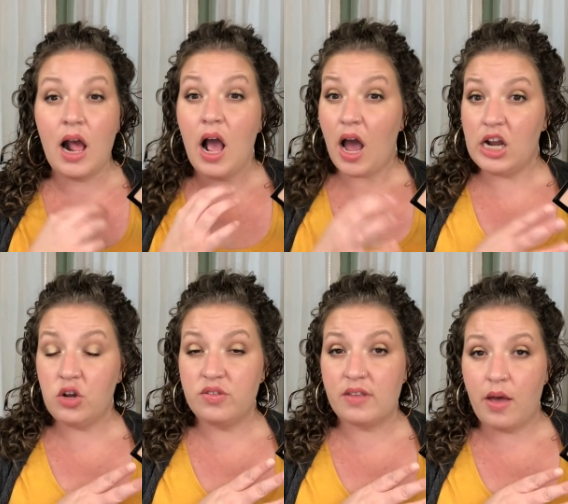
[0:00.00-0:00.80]
I know
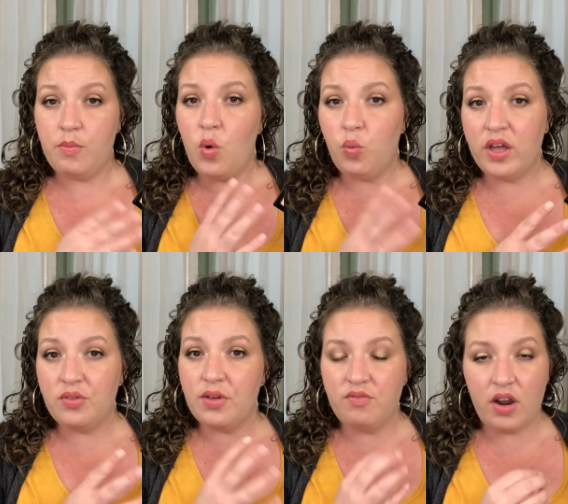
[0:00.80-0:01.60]
some with
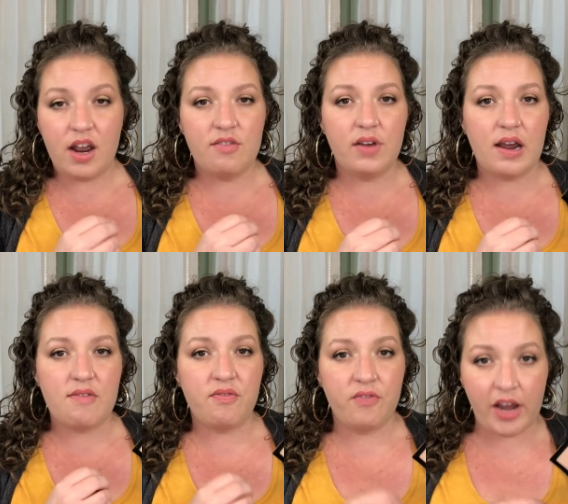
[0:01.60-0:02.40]
very, very
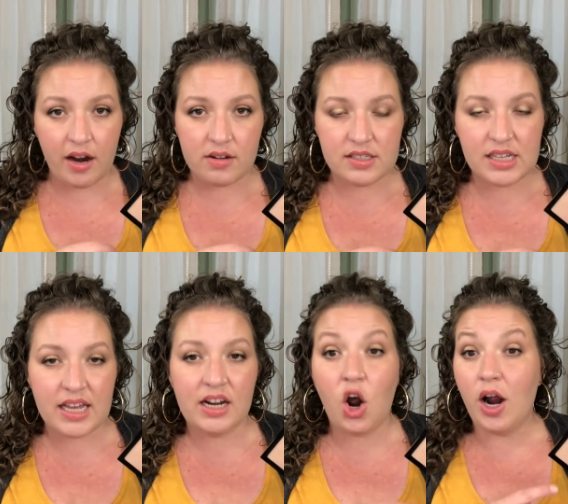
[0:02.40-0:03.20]
fair
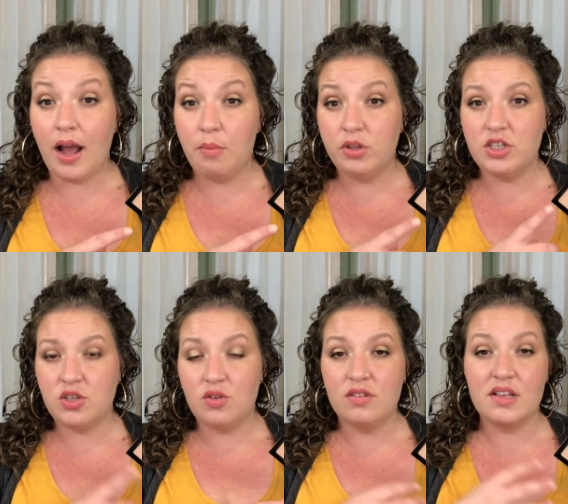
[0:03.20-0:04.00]
skin are able to
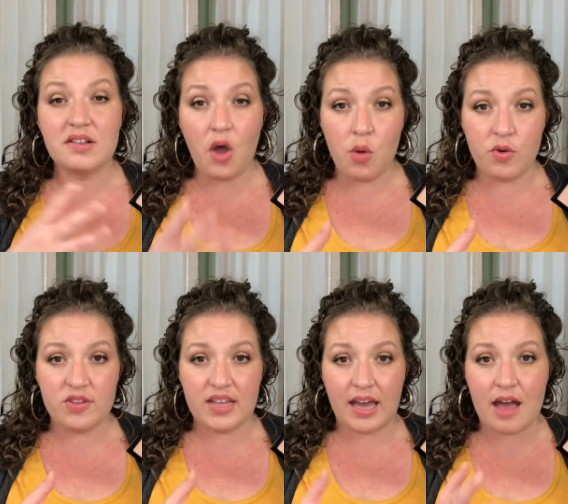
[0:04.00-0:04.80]
use this almost
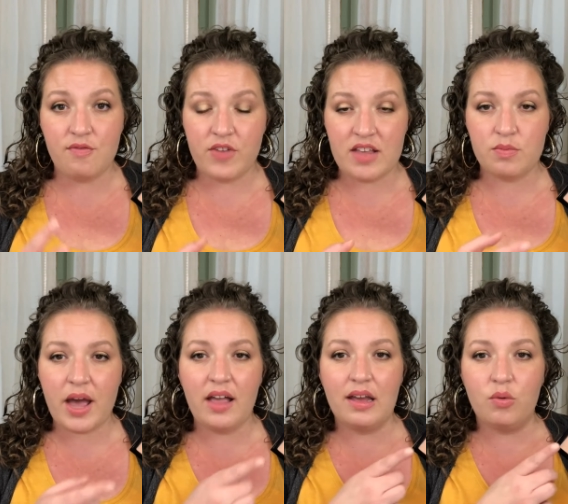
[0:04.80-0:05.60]
like a face
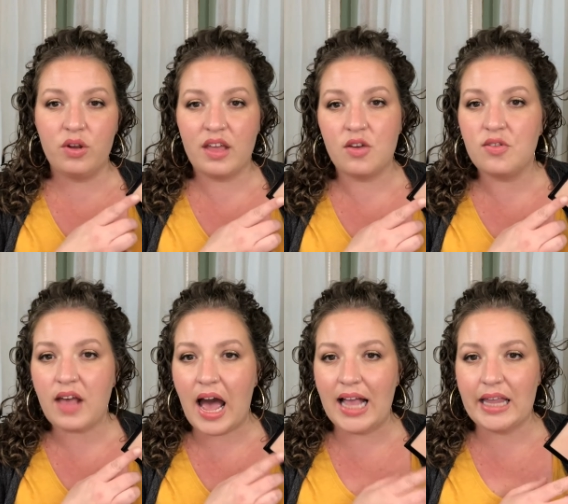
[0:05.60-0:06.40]
palette where they use
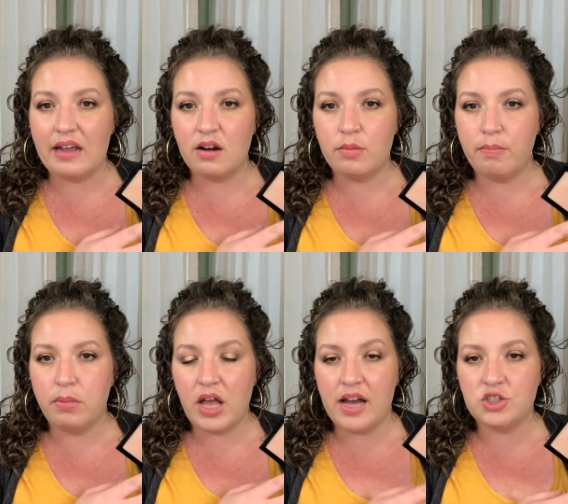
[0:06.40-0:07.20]
highlighter,
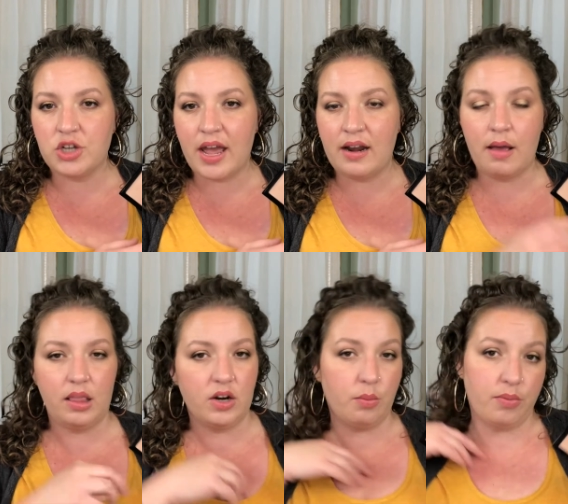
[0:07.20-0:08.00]
blush, and a
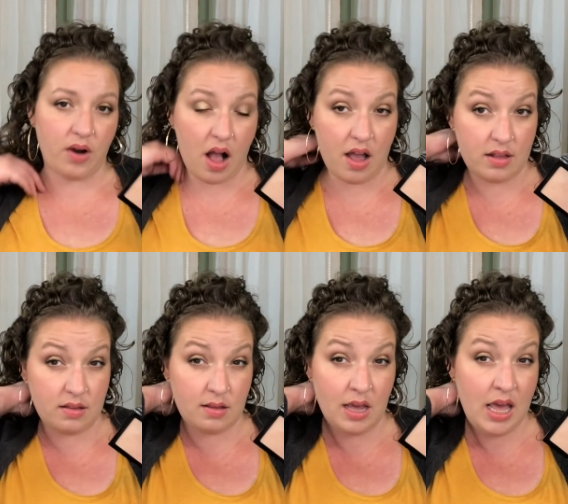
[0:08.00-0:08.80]
little
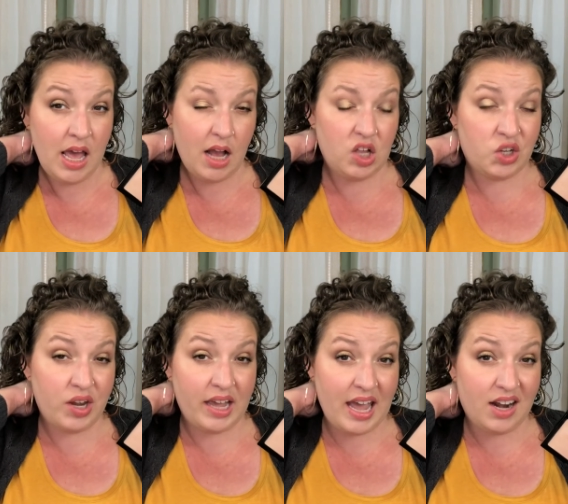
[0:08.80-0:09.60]
bronze,
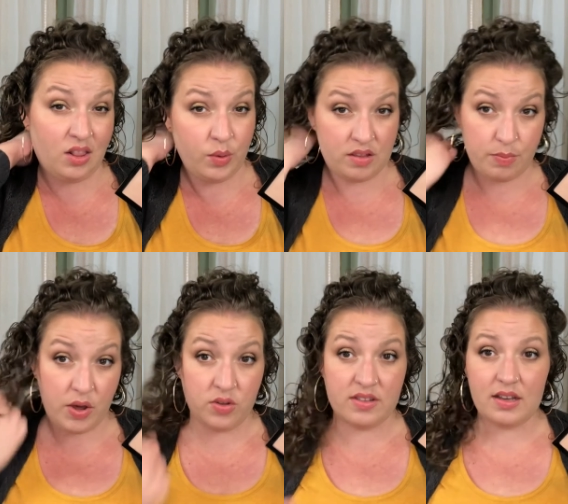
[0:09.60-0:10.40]
including Hannah Louise
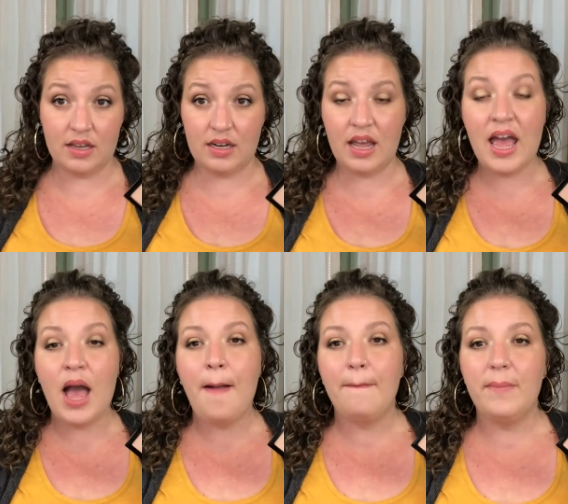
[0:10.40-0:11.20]
Poston.
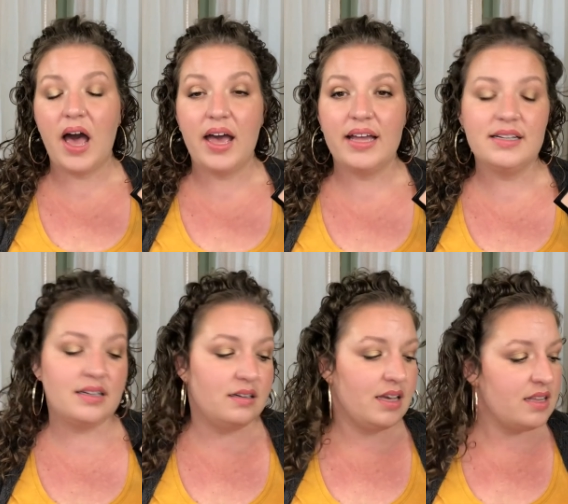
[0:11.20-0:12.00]
But
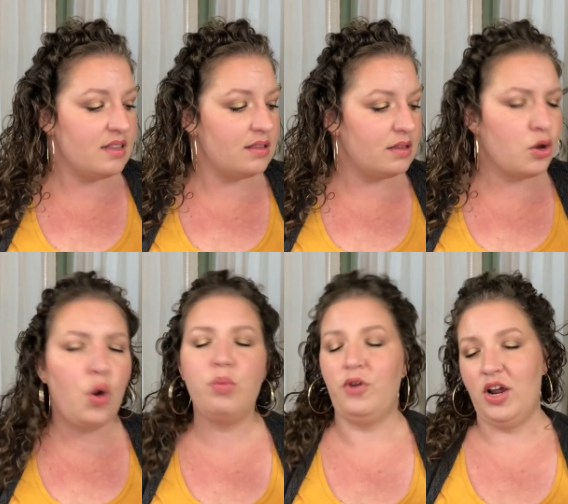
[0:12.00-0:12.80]
it's
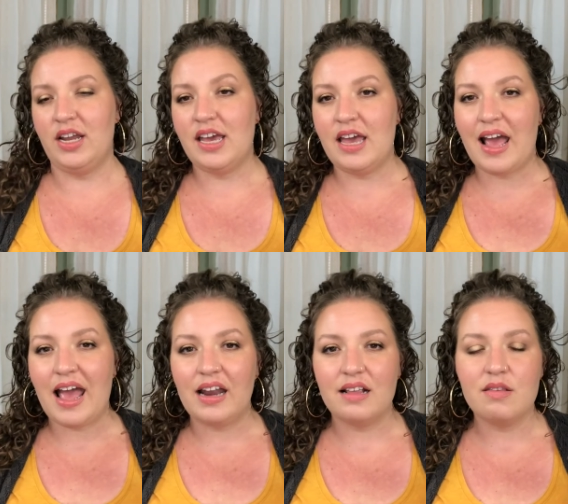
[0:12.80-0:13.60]
so pretty,
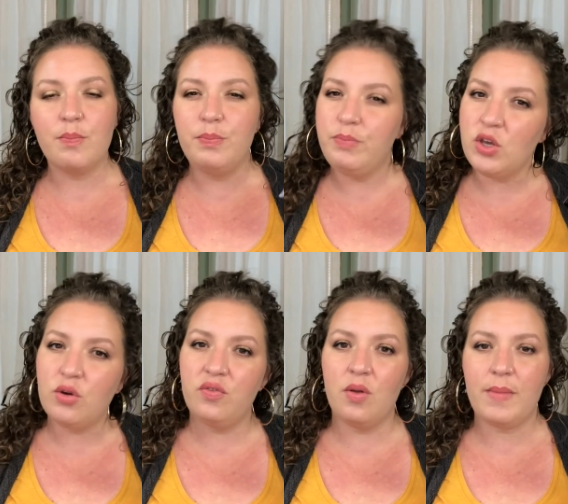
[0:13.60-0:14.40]
and it's a
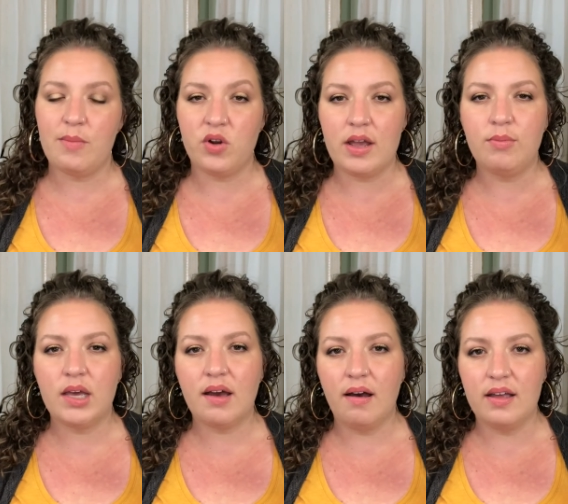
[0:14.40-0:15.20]
beautiful memory
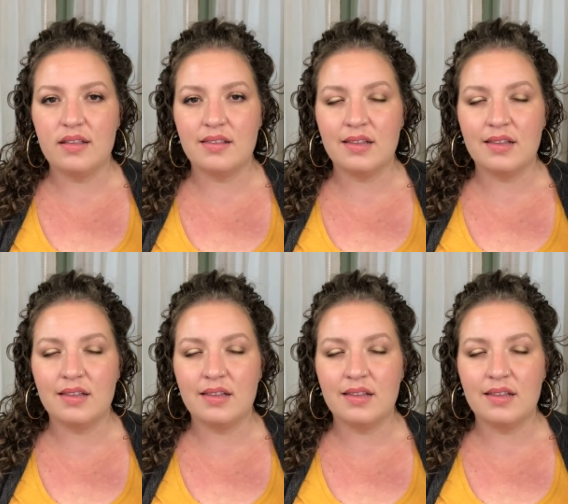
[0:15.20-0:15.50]
because